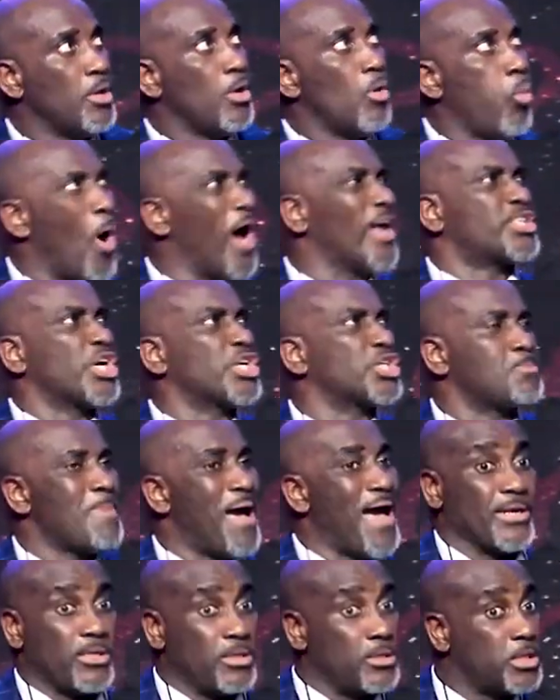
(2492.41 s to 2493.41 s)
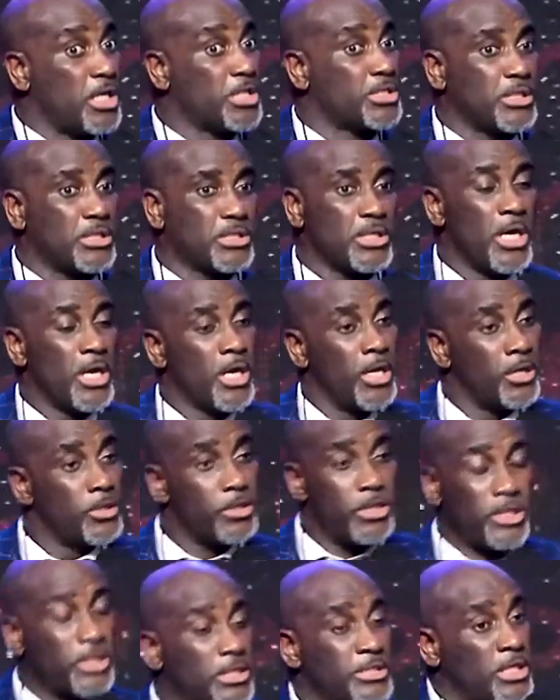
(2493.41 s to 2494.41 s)
Guide me. Let me know where
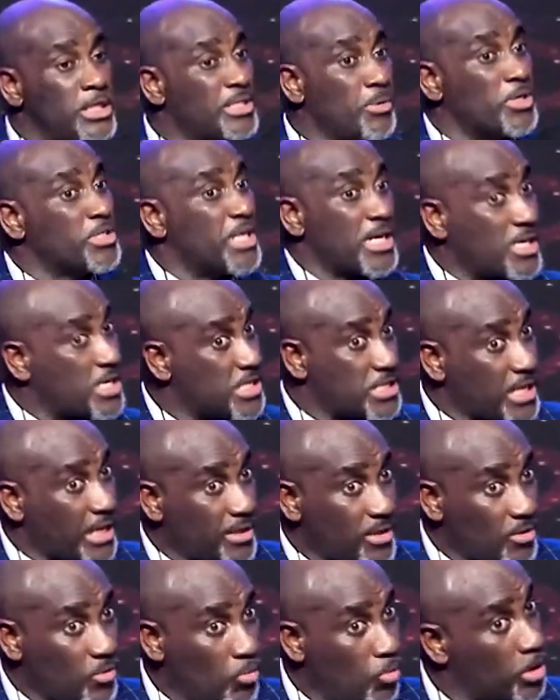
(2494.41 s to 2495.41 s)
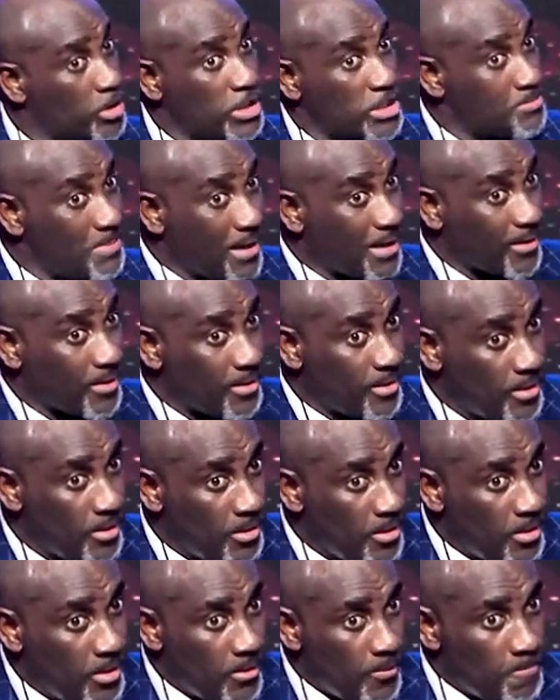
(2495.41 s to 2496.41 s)
to step into, where to invest into.
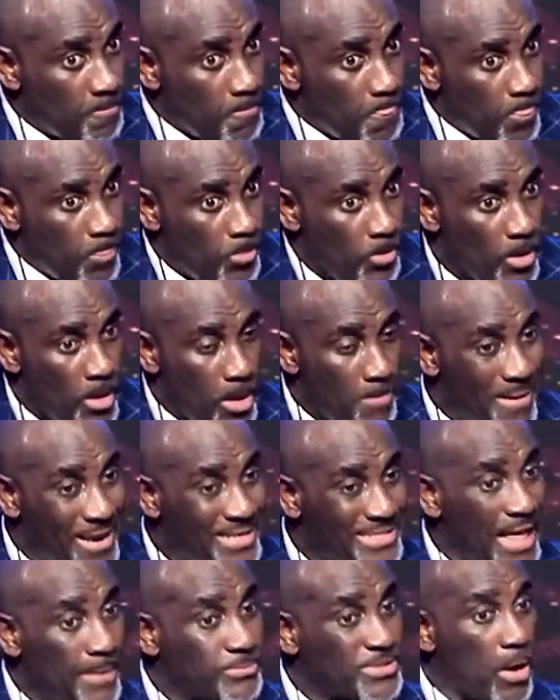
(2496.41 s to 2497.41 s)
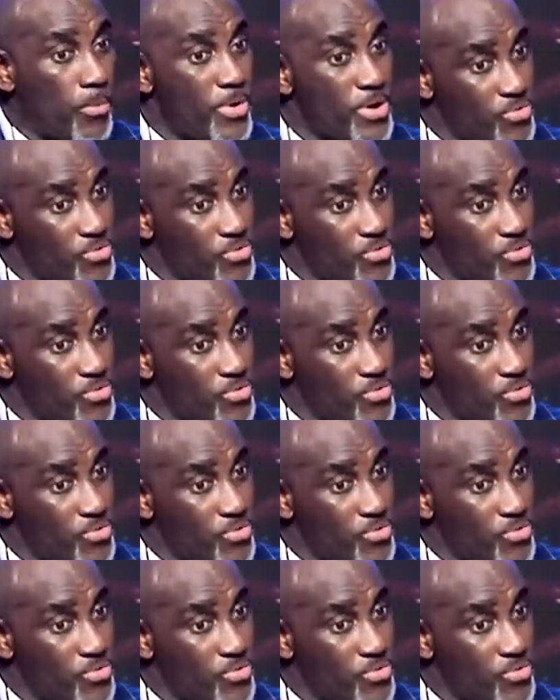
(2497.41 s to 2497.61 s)
What not to do. Guide me.